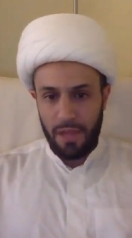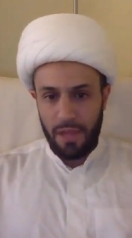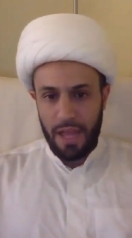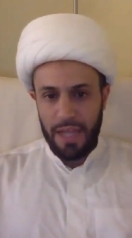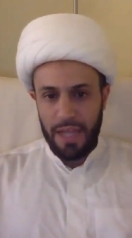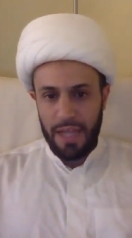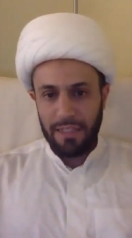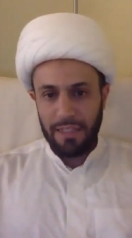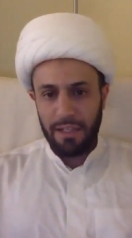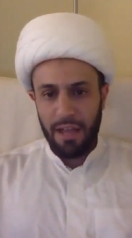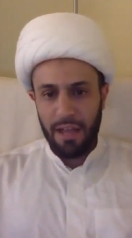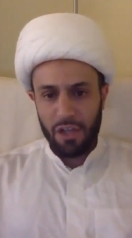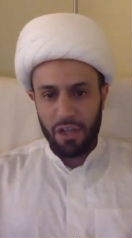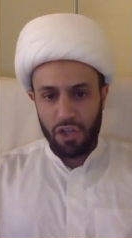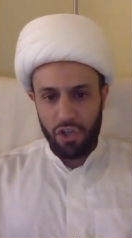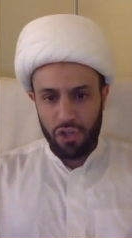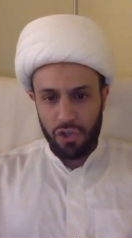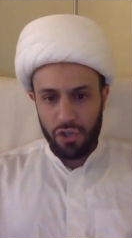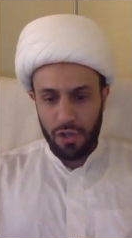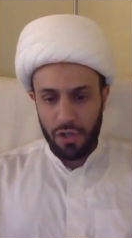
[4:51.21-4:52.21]
a
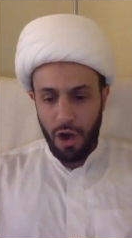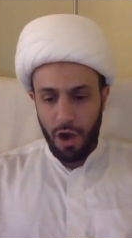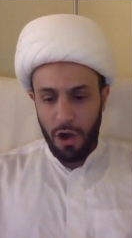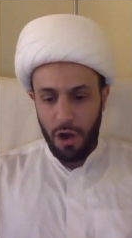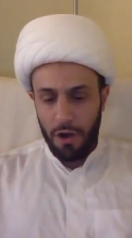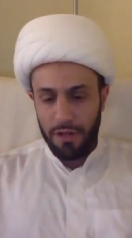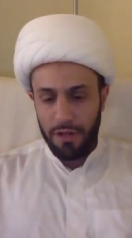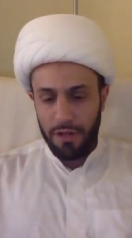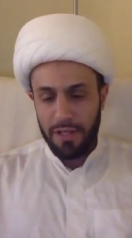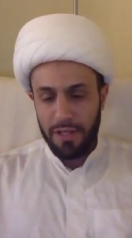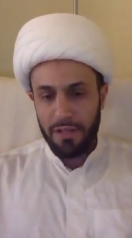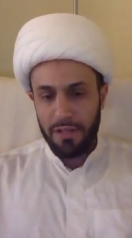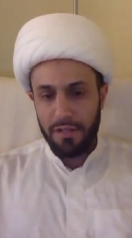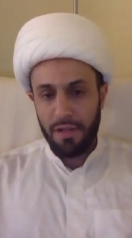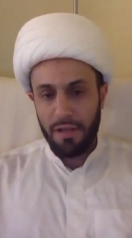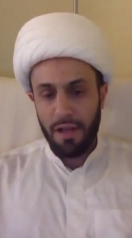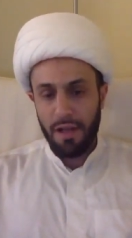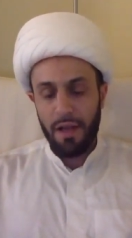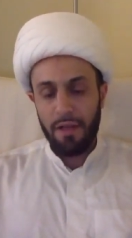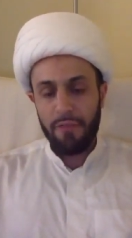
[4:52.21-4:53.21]
lush
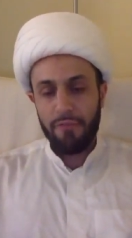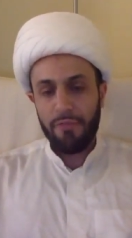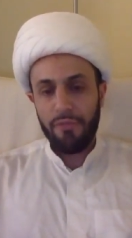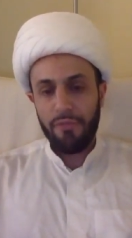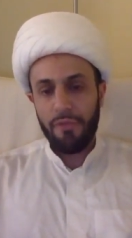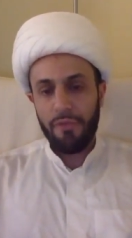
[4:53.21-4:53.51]
garden of